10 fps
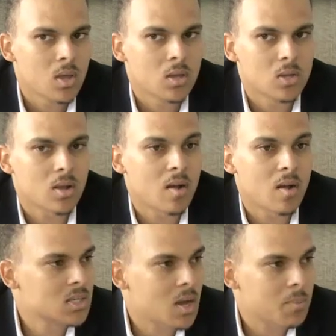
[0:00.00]
the
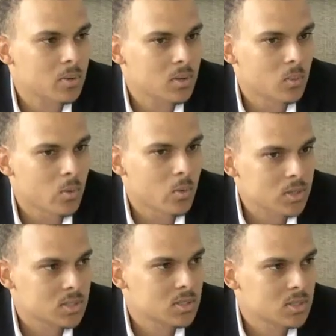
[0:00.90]
government does capital
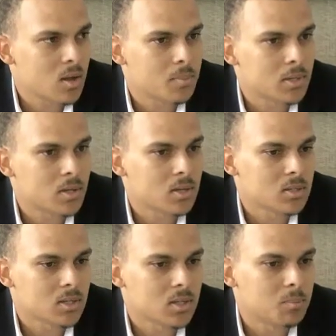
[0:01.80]
works.
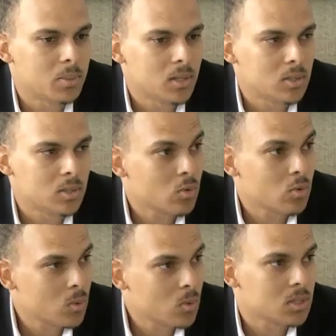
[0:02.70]
It builds
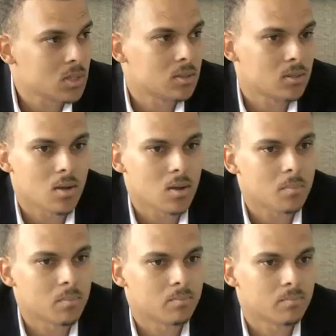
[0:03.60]
roads. It,
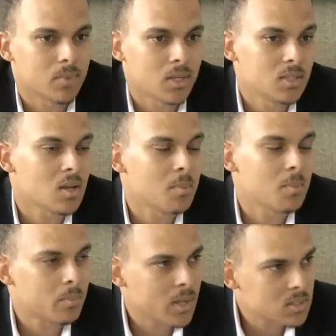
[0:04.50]
in some
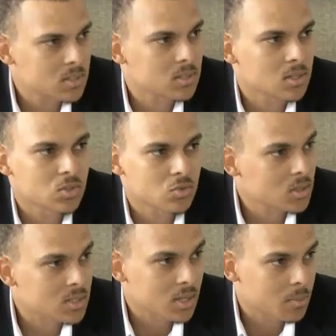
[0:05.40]
cases,
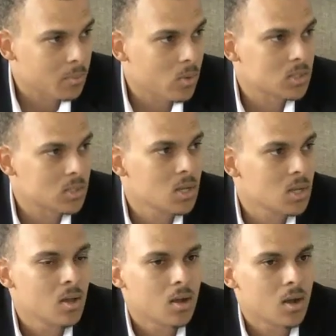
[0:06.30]
constructs airports.
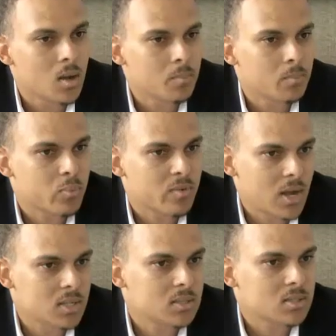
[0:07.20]

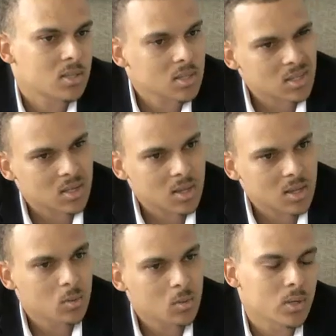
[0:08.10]
Provides things that
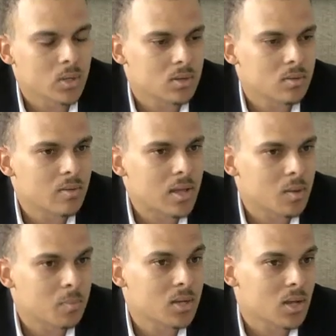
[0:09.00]
help with
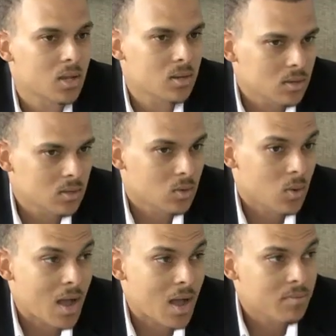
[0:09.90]
development, and
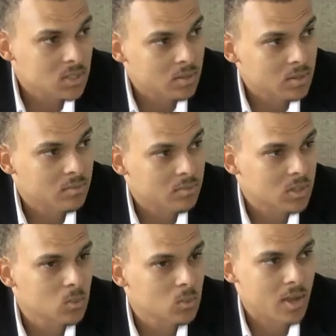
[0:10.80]
average
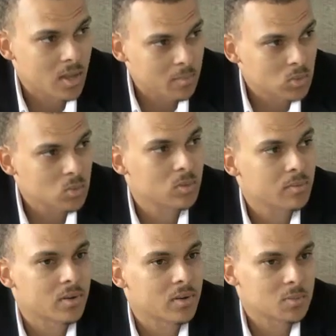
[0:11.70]
individuals via mutual
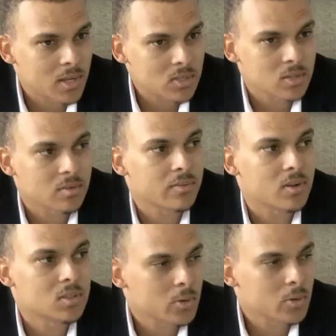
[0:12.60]
funds, pension
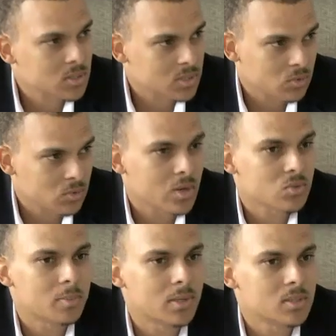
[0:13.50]
funds, purchasing
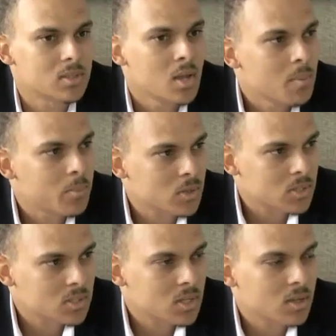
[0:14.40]
Treasury bills,
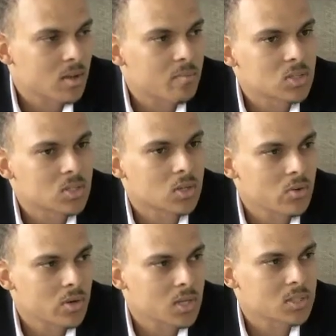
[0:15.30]
purchasing government
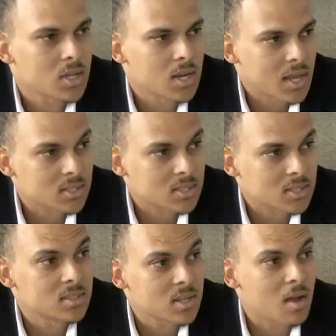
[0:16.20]
securities, in
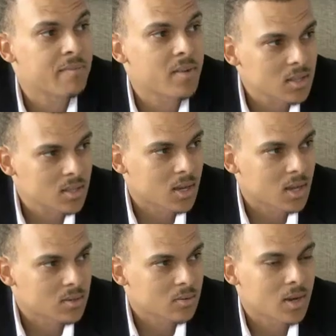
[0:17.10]
essence, are funding
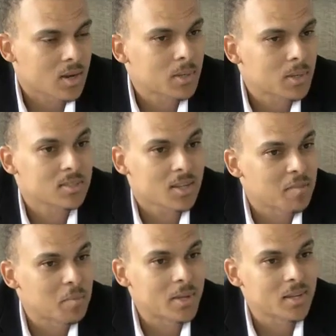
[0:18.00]
that, right? Because the
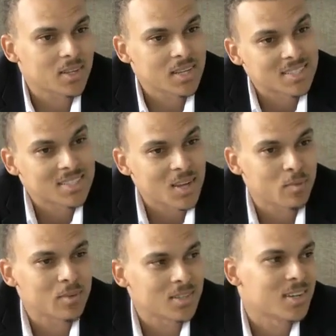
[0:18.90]
government
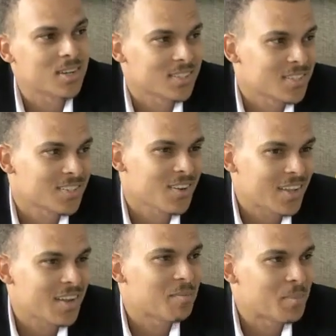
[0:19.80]
itself does not
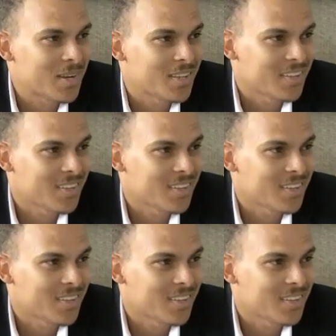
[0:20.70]
necessarily have money,